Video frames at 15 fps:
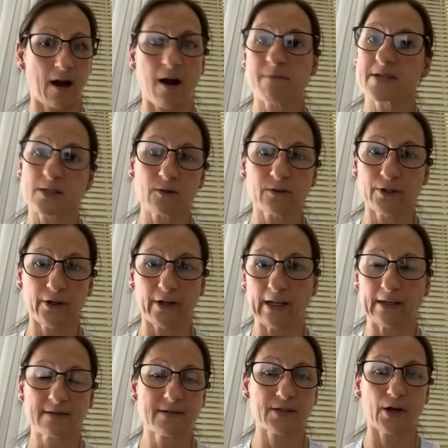still
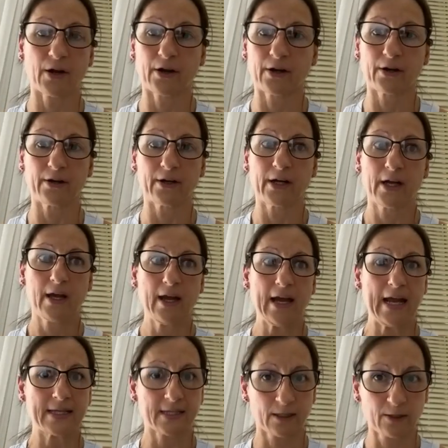learning, so
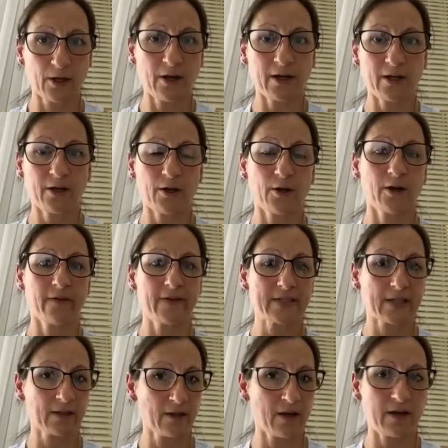it's a learning curve, it's
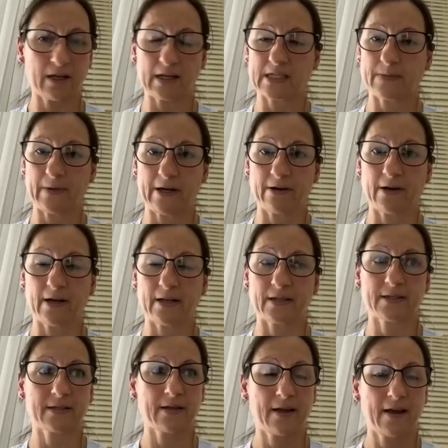a learning
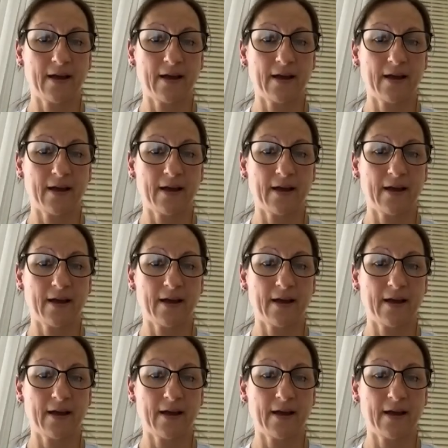experience.